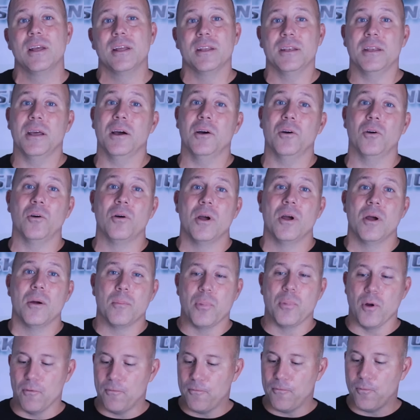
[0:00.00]
Now,
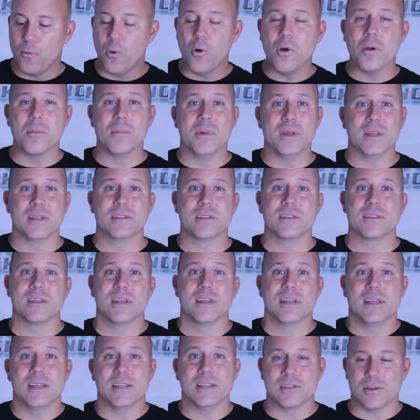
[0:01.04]
performance
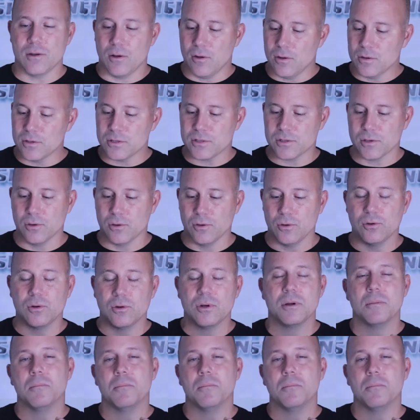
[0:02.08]
is also